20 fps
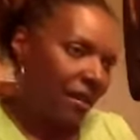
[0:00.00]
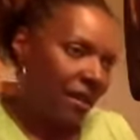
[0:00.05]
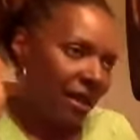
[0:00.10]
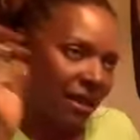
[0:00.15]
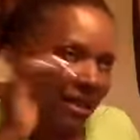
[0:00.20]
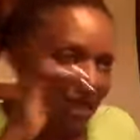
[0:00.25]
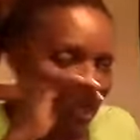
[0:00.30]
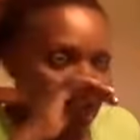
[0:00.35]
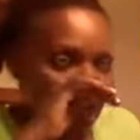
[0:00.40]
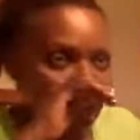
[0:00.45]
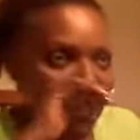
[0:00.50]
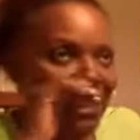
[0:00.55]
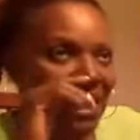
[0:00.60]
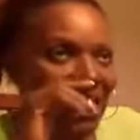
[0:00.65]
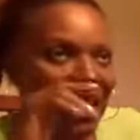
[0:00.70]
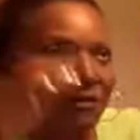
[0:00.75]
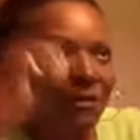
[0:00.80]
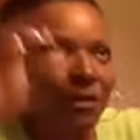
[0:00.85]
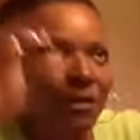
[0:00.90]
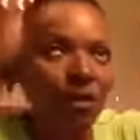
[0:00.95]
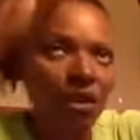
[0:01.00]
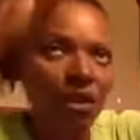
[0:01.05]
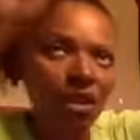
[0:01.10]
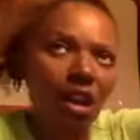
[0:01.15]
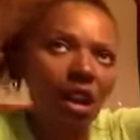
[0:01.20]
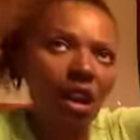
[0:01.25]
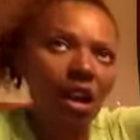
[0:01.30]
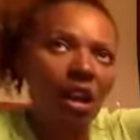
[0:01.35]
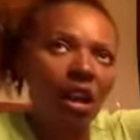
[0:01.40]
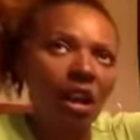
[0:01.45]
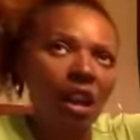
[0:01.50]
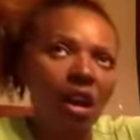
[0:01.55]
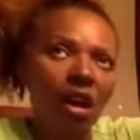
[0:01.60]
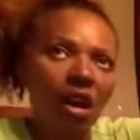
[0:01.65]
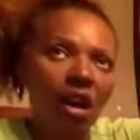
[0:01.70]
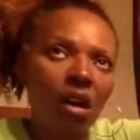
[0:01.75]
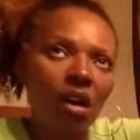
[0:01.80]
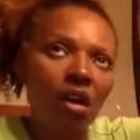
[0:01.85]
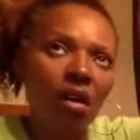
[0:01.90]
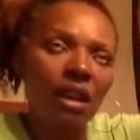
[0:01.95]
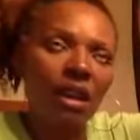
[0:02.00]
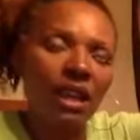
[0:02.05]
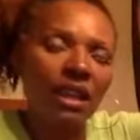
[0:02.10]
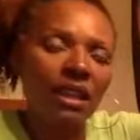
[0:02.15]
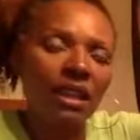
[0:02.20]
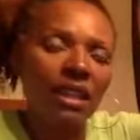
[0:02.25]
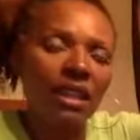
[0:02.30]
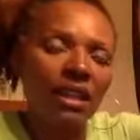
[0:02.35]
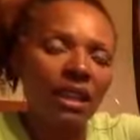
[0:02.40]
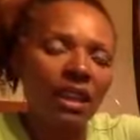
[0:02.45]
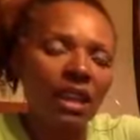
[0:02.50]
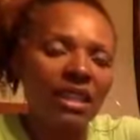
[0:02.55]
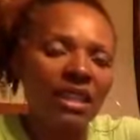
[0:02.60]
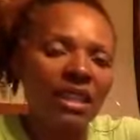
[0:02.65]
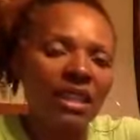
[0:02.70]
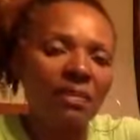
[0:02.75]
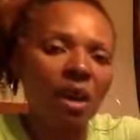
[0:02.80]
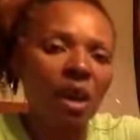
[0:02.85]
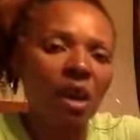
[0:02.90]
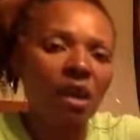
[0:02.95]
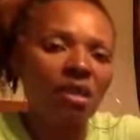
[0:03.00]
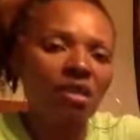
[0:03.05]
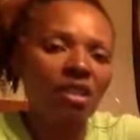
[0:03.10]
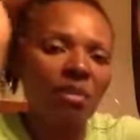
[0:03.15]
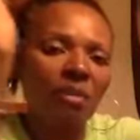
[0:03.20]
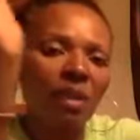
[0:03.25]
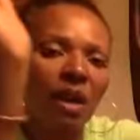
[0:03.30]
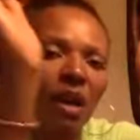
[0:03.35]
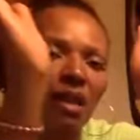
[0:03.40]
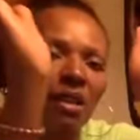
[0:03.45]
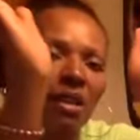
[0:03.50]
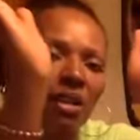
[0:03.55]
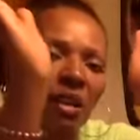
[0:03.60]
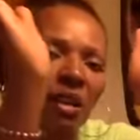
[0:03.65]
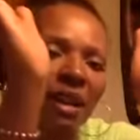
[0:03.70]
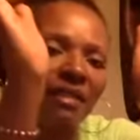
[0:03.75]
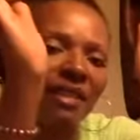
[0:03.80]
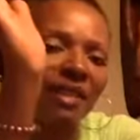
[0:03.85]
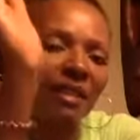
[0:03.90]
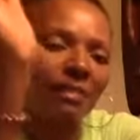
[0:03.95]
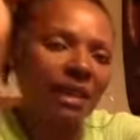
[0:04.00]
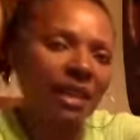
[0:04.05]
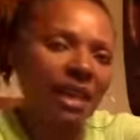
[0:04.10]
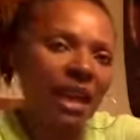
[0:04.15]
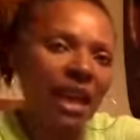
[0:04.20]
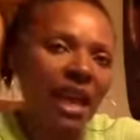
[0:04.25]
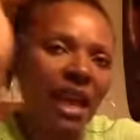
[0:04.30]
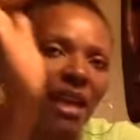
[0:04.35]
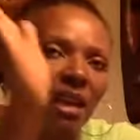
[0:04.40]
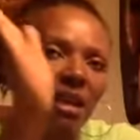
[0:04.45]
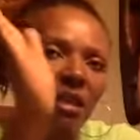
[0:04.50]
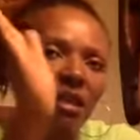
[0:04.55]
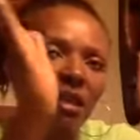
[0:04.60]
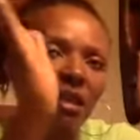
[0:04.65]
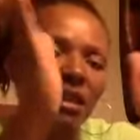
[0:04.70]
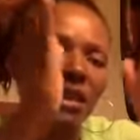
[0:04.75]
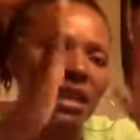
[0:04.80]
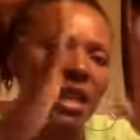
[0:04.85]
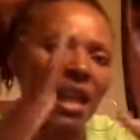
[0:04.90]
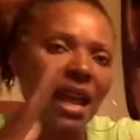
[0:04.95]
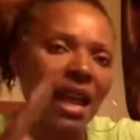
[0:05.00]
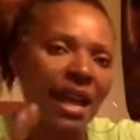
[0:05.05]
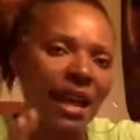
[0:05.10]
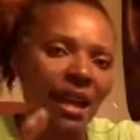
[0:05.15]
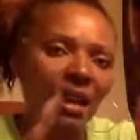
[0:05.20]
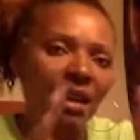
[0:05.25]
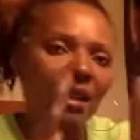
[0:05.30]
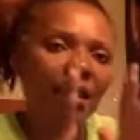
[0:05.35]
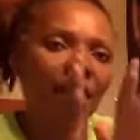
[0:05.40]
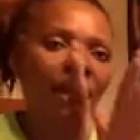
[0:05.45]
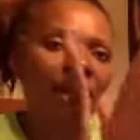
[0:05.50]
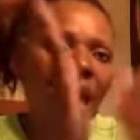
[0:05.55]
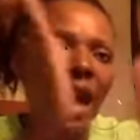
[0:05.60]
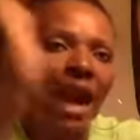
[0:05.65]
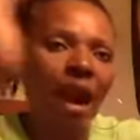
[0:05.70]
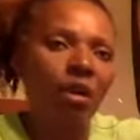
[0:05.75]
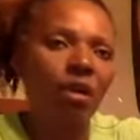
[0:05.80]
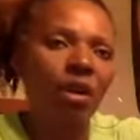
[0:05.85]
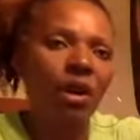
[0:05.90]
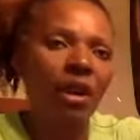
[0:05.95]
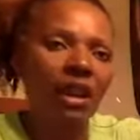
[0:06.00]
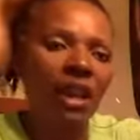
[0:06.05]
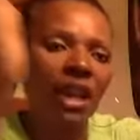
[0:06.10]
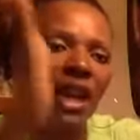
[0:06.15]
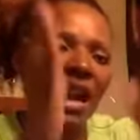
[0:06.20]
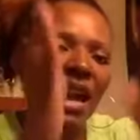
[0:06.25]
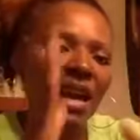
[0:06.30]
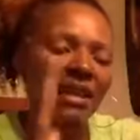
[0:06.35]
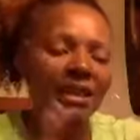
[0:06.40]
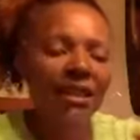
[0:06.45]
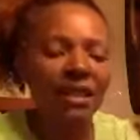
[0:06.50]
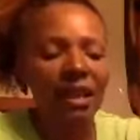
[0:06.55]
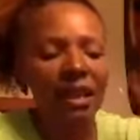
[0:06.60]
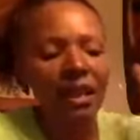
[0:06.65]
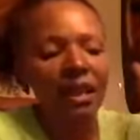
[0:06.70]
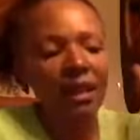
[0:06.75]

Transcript: Because like I said, if you start long and then get smaller, you have something that kind of looks like an hourglass.